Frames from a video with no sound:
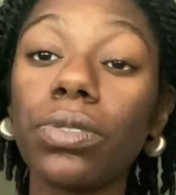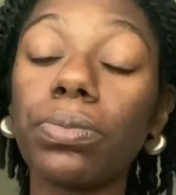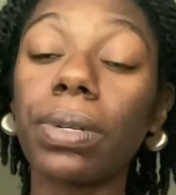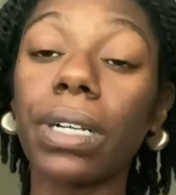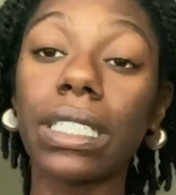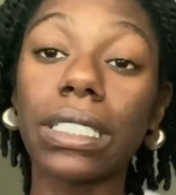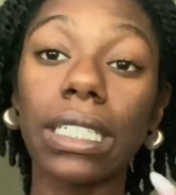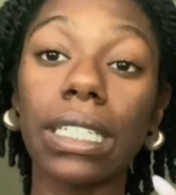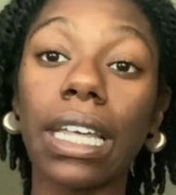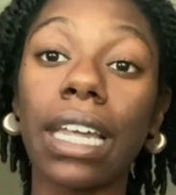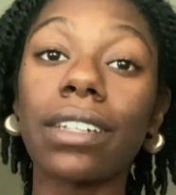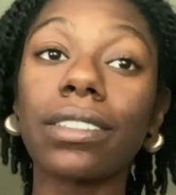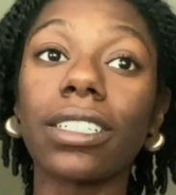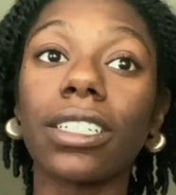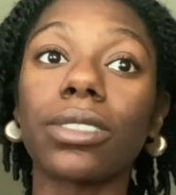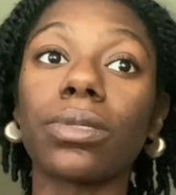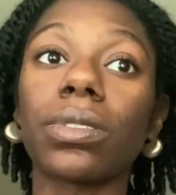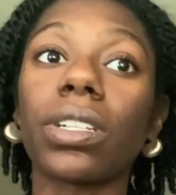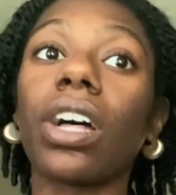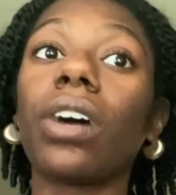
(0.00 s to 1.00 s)
because a lot of
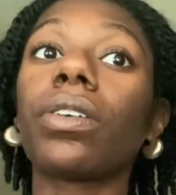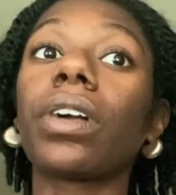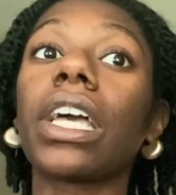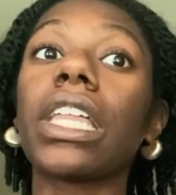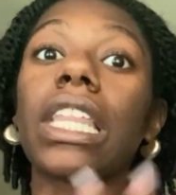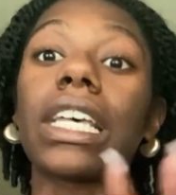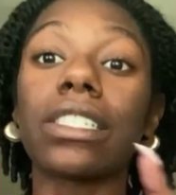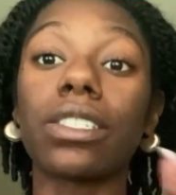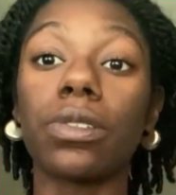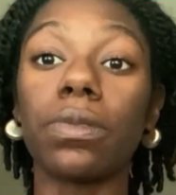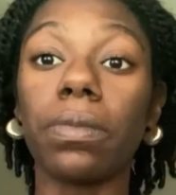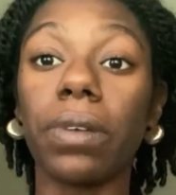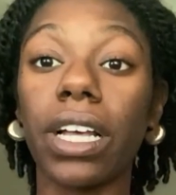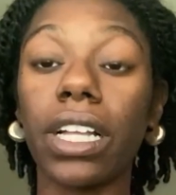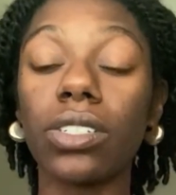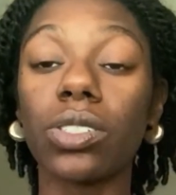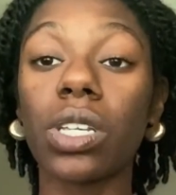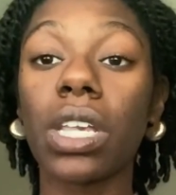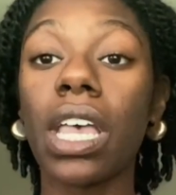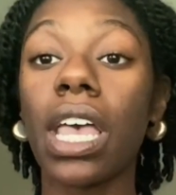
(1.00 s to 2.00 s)
times we're like, okay, that's too much.